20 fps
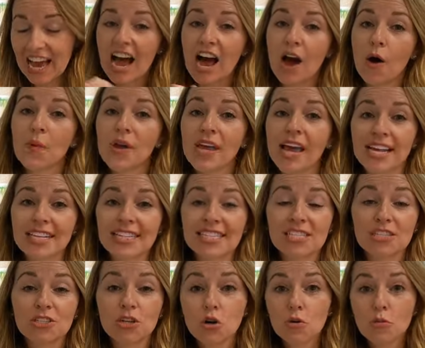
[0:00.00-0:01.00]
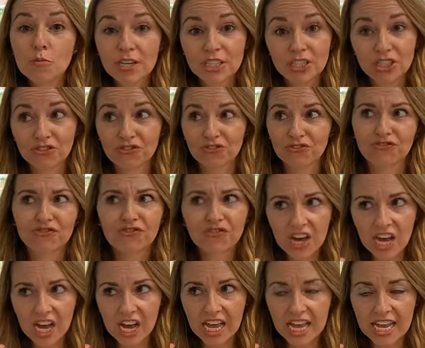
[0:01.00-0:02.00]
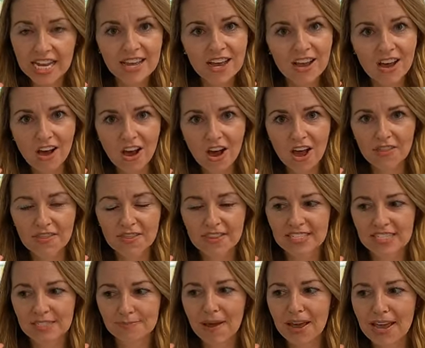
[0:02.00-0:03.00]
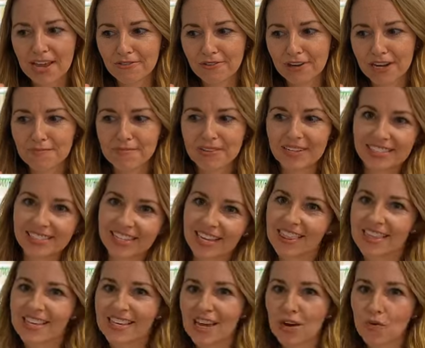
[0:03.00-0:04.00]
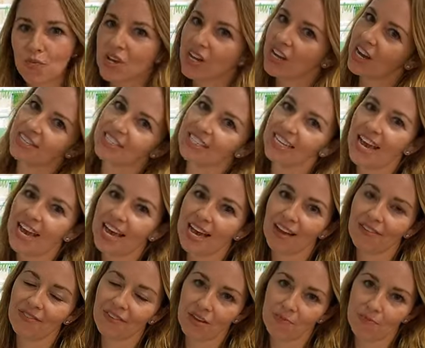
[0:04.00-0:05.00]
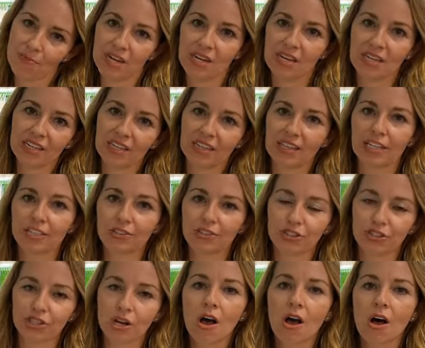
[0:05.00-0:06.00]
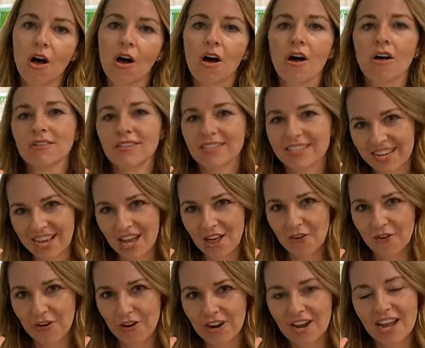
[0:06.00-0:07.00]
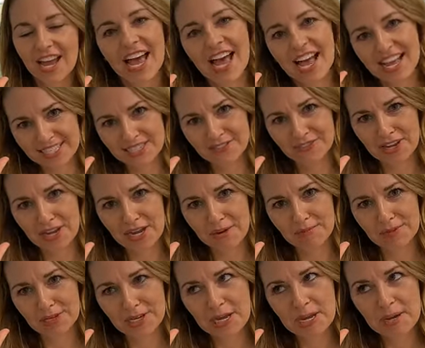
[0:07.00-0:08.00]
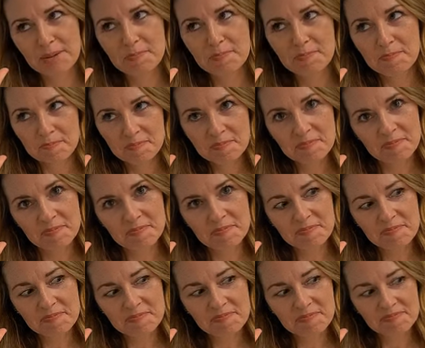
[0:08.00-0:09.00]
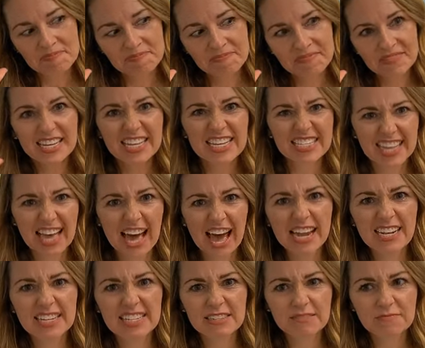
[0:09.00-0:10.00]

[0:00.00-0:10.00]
We had so much fun on this bike ride because at the end we got to have a picnic lunch all together as a family. Is that